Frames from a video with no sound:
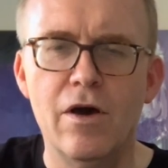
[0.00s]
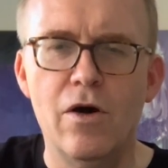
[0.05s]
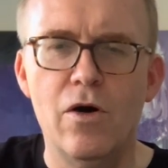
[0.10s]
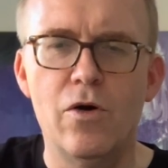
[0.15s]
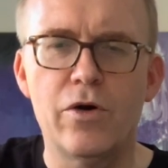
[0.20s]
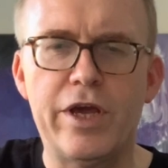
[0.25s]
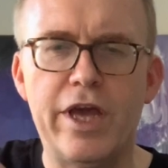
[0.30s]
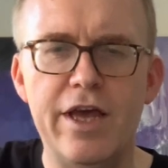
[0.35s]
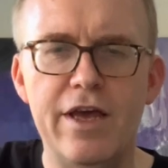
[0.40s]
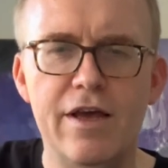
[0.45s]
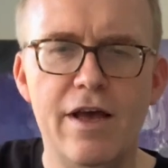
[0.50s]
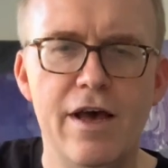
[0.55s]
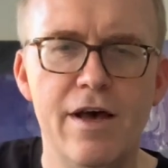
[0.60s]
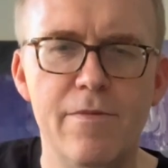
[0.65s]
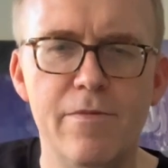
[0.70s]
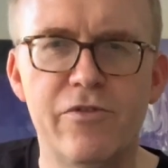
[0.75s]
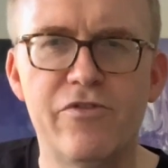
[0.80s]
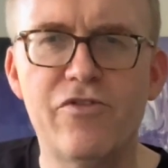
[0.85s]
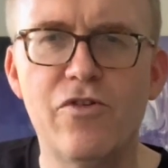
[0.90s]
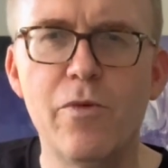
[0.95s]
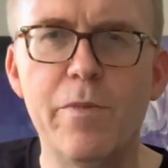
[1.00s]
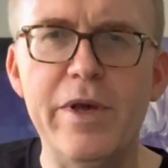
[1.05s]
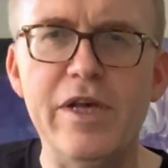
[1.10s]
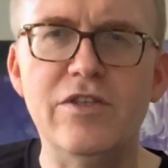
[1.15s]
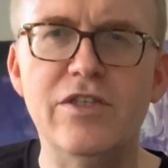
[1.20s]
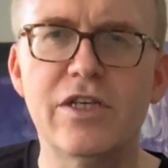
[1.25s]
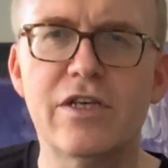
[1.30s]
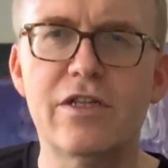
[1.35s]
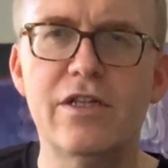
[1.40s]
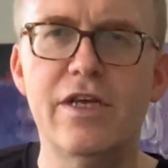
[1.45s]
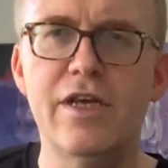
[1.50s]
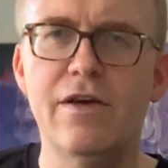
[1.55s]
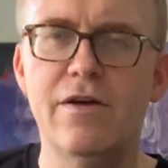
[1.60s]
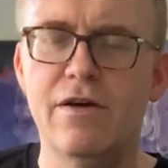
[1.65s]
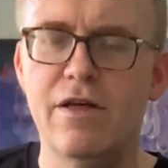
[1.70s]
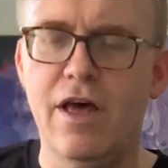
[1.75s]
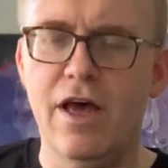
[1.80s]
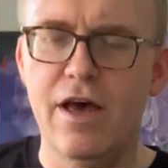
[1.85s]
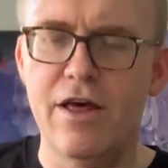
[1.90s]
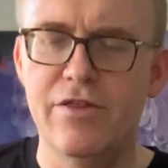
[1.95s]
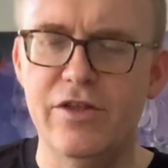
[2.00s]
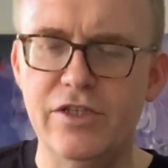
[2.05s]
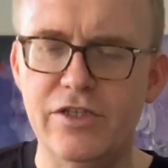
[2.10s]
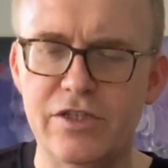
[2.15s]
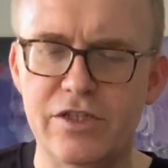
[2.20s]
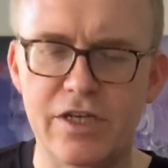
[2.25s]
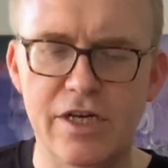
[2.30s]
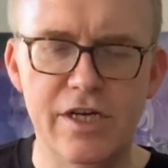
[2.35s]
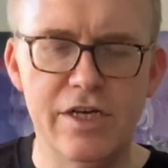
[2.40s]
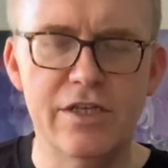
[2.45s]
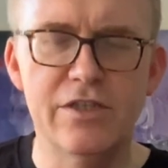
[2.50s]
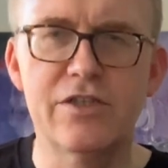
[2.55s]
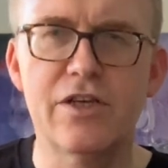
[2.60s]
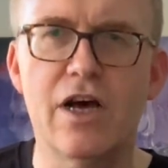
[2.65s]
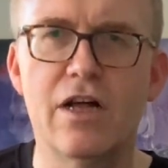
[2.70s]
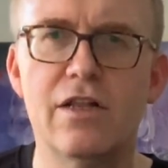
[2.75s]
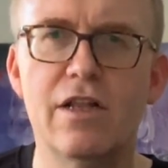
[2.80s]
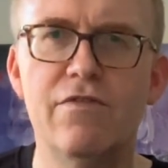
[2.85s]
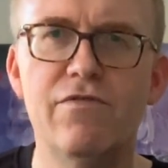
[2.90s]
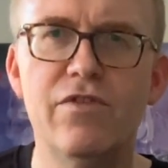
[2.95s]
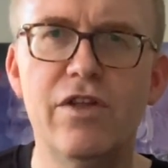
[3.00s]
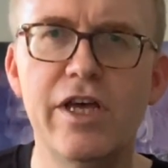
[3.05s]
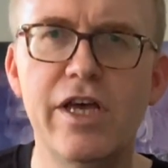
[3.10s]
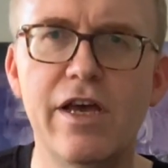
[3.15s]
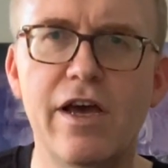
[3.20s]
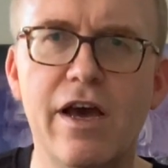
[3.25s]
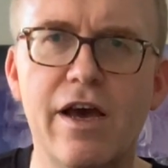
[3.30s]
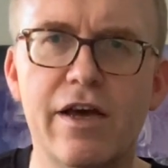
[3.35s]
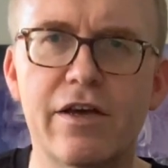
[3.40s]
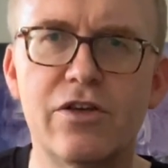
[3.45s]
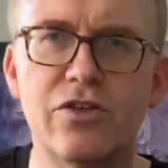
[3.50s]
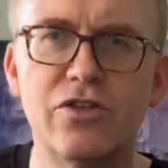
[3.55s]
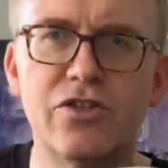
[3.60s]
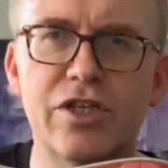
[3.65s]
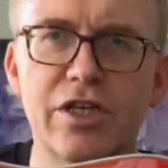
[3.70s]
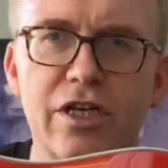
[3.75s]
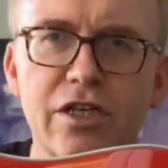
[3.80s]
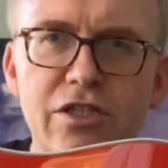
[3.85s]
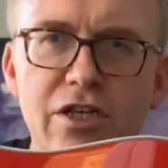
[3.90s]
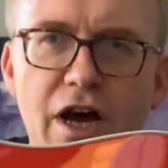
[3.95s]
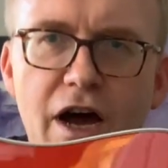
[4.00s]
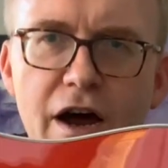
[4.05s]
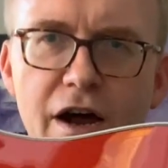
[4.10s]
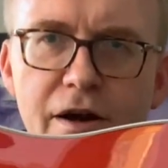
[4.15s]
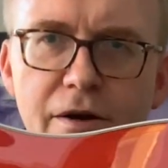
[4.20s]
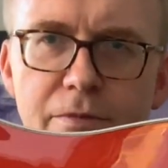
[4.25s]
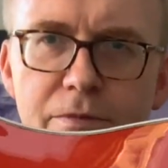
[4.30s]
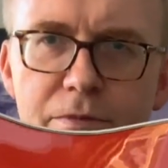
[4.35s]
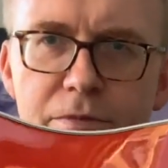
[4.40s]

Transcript: Okay, so basically this is a lovely acoustic guitar,